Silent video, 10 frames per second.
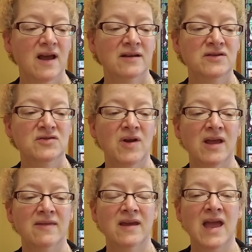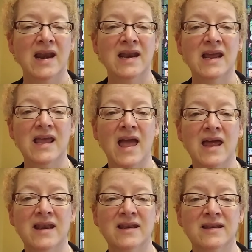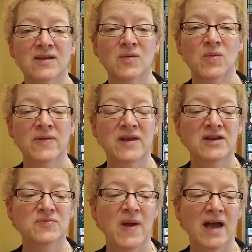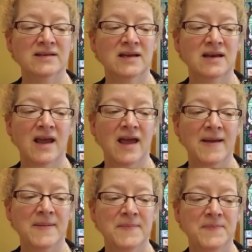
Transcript: and strength again and again with each passing day.